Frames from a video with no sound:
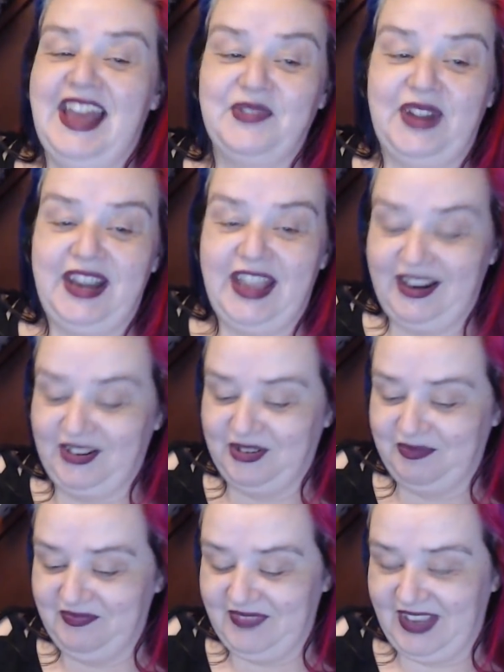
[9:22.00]
Right, hang
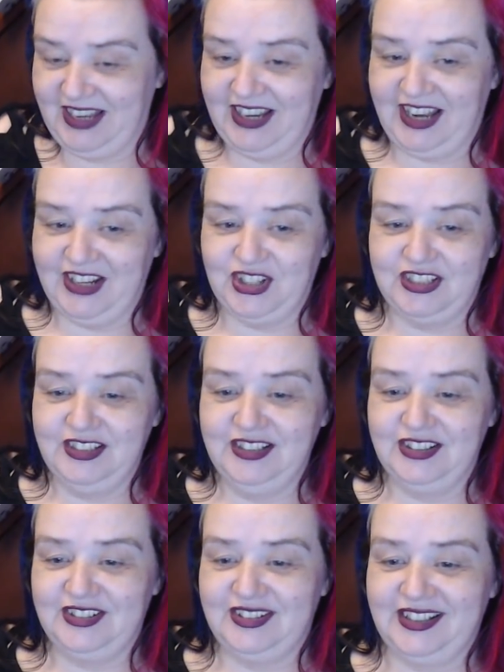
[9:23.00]
on. I
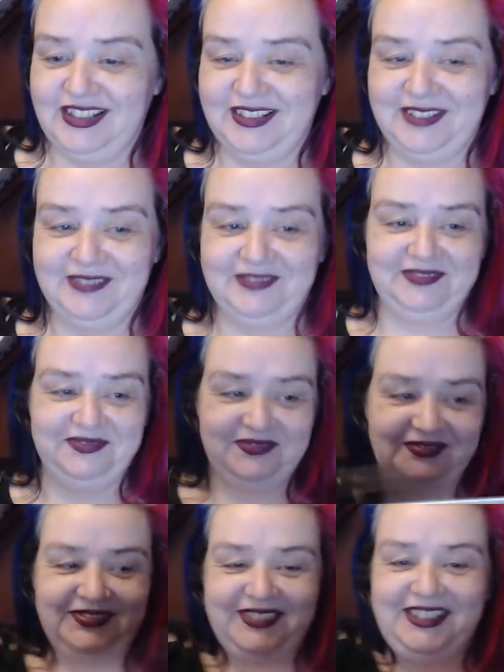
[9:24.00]
shouldn't do this.
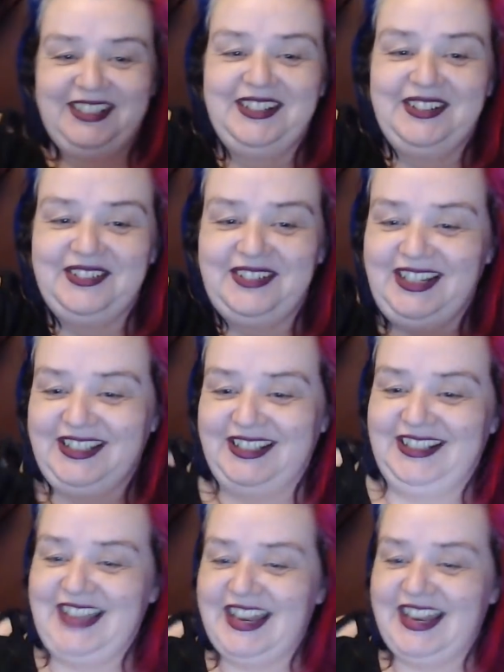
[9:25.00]
Right,
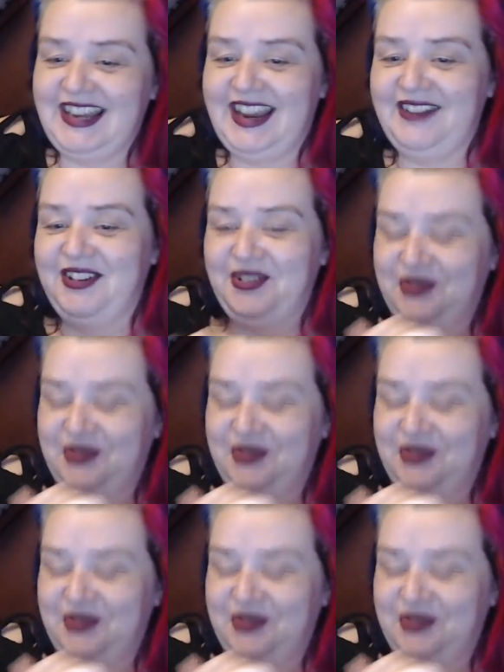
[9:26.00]
dead air and